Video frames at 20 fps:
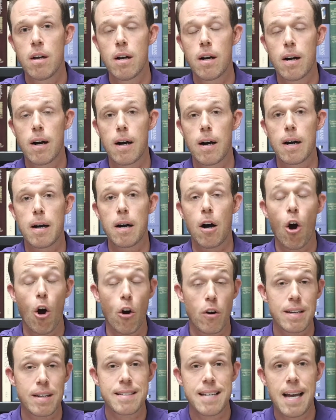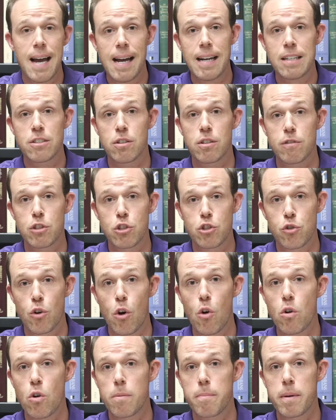heart attacks, of
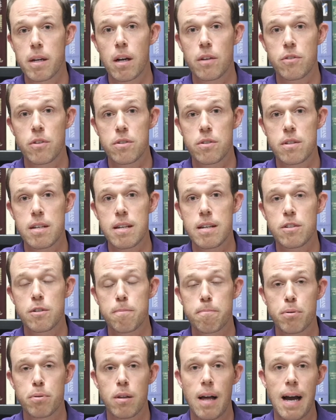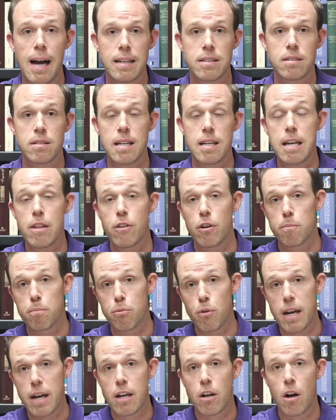stroke, because as these plaques either
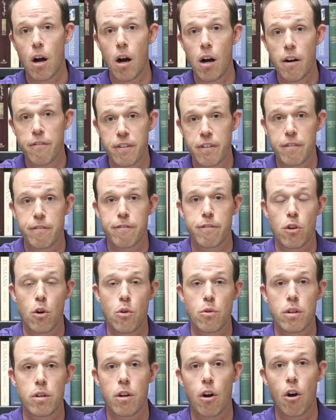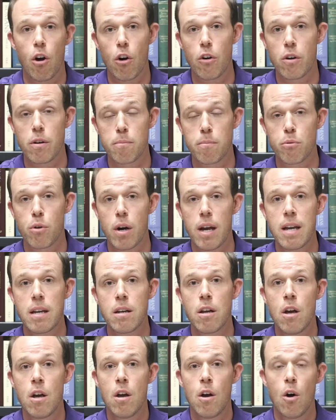break off and flow to the heart and
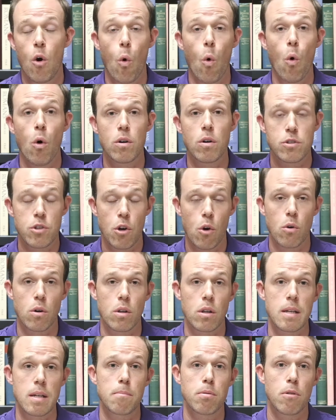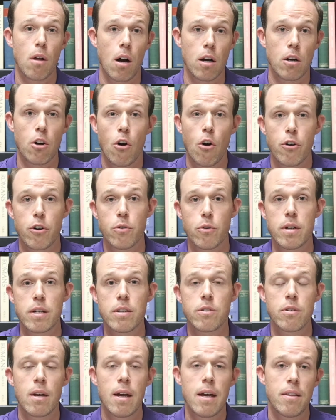brain or totally block
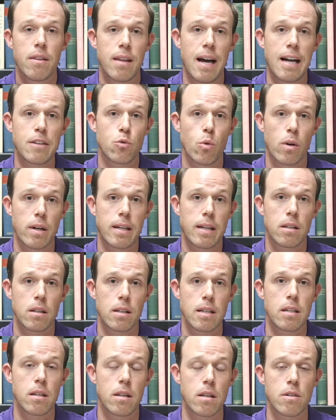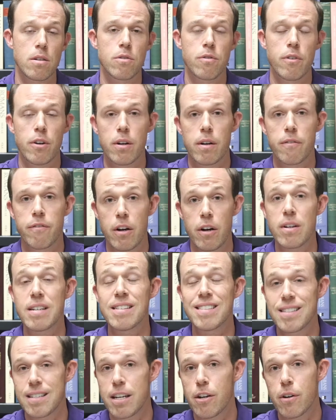arteries, that's what can lead to these very, very
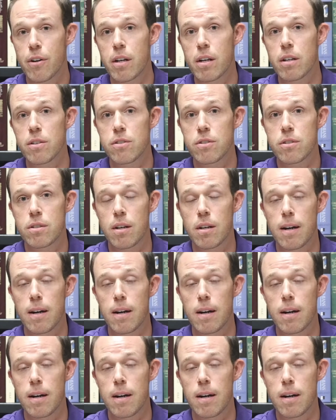serious